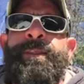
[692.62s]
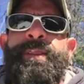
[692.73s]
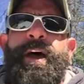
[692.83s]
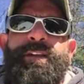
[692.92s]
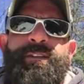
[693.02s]

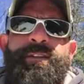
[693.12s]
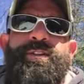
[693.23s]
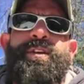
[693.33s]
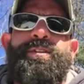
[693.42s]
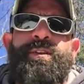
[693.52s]
that's the
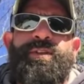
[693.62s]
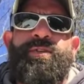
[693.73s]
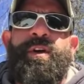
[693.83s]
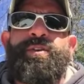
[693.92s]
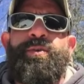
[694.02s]
gist of the
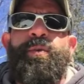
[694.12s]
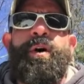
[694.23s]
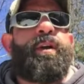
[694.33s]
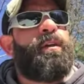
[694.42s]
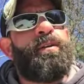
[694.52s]
structured
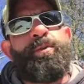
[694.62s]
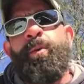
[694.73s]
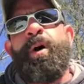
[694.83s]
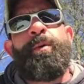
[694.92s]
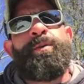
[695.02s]
walk. It is a
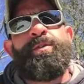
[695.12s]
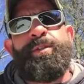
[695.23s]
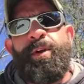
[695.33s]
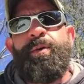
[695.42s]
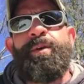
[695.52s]
walk with
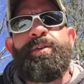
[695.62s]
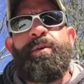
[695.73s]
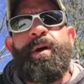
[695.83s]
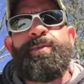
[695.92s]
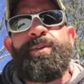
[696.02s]
zero
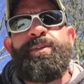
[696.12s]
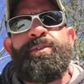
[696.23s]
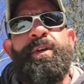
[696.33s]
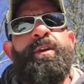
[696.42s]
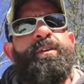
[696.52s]

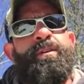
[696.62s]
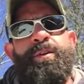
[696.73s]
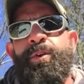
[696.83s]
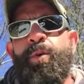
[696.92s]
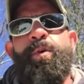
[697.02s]
interruptions.
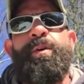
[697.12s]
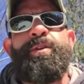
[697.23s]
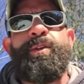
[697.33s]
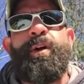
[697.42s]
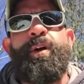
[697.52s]
You're in
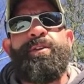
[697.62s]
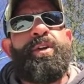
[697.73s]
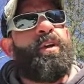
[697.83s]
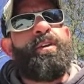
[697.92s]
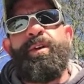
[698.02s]
charge.
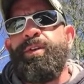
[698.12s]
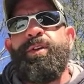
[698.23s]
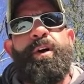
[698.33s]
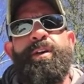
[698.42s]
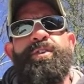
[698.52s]
Your
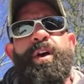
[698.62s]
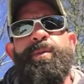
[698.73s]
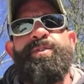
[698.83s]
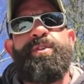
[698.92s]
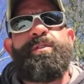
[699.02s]
dog's
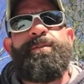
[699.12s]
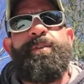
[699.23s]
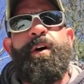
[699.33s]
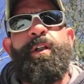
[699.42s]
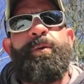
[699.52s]
job is just to
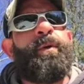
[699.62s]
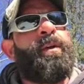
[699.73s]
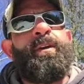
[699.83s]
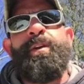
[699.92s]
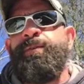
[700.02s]
follow.
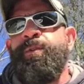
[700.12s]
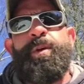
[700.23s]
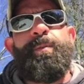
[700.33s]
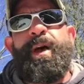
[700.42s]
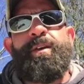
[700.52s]
If you
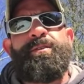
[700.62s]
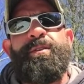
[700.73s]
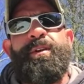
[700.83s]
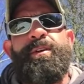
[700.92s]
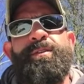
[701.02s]
can master
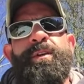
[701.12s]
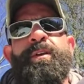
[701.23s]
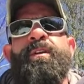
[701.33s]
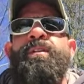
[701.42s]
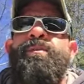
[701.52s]
this,
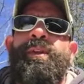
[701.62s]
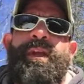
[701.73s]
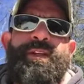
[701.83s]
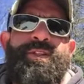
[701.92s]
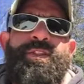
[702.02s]
the
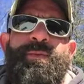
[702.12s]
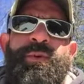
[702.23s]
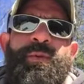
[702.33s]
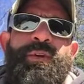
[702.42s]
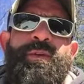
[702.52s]
relationship
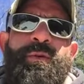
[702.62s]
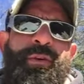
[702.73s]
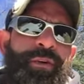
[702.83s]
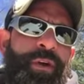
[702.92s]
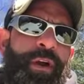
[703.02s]
between you and
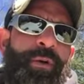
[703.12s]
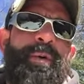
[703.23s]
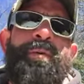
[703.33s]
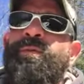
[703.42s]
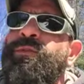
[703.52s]
your dog
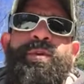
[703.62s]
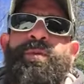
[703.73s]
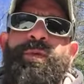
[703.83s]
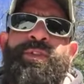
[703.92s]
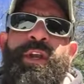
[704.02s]

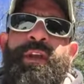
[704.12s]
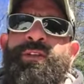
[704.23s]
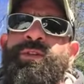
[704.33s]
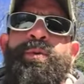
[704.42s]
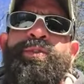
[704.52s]
will
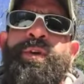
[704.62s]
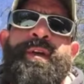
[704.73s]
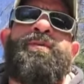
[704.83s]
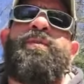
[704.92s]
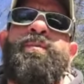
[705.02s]
change. You will
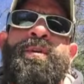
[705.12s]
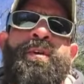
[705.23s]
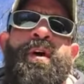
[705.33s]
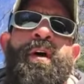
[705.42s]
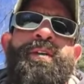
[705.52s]
transform your
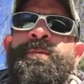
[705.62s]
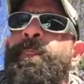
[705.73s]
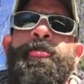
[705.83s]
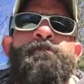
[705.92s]
dog's,